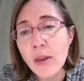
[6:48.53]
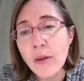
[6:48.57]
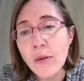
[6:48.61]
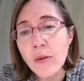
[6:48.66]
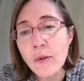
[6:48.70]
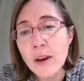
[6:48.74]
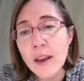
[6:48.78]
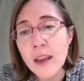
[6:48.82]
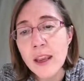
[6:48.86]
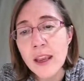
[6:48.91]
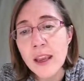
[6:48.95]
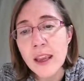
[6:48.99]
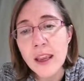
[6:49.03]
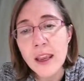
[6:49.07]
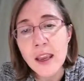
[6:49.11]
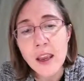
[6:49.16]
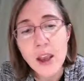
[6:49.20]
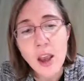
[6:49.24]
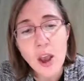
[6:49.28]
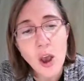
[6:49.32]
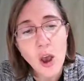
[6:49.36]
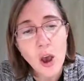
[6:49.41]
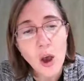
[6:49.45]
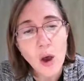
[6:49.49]

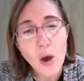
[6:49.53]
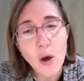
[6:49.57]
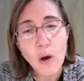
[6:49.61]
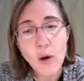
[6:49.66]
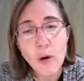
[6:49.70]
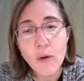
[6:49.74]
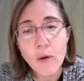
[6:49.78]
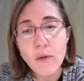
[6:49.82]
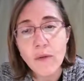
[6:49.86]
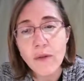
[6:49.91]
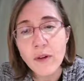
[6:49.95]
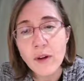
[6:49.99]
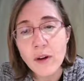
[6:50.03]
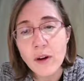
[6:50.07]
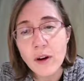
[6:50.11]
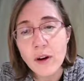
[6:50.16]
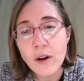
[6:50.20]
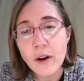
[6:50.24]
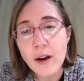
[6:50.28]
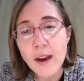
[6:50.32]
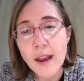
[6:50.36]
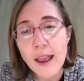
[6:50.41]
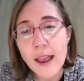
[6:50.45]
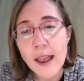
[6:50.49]
3
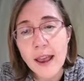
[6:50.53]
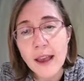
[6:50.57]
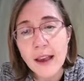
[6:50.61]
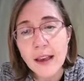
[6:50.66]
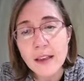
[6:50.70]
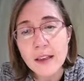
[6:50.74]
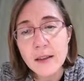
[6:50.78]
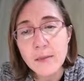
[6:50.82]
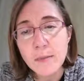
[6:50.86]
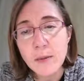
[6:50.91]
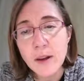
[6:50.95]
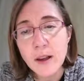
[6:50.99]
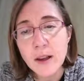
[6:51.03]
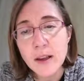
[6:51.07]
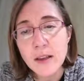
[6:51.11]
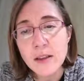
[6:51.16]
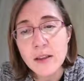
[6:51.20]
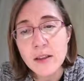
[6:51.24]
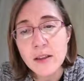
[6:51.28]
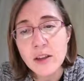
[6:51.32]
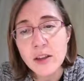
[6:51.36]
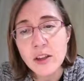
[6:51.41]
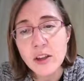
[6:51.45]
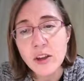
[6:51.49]
over x
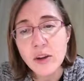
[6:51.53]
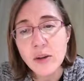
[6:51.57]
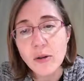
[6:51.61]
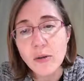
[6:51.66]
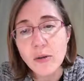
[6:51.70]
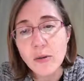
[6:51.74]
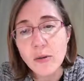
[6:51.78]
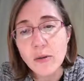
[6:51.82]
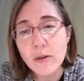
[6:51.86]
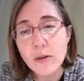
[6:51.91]
plus 2.